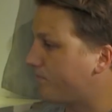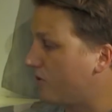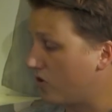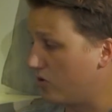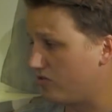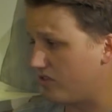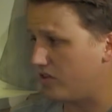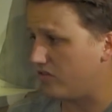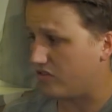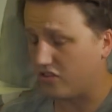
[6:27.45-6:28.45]
You can also
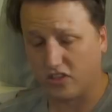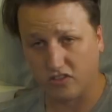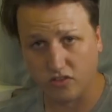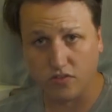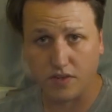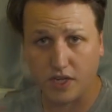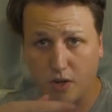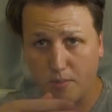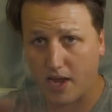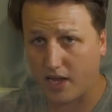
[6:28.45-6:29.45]
use it to just do
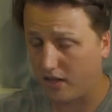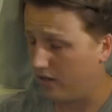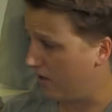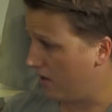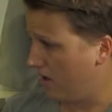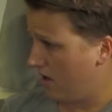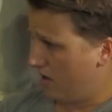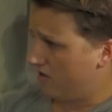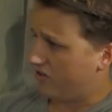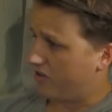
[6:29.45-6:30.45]
video panning.
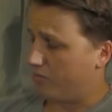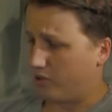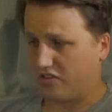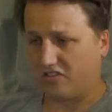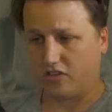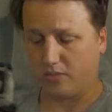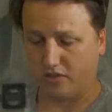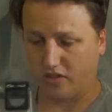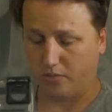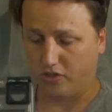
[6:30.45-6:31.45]
So you can put the Syrup
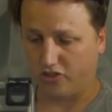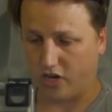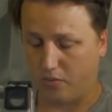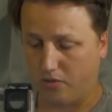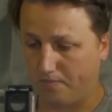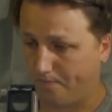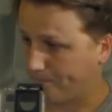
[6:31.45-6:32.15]
on top of your tripod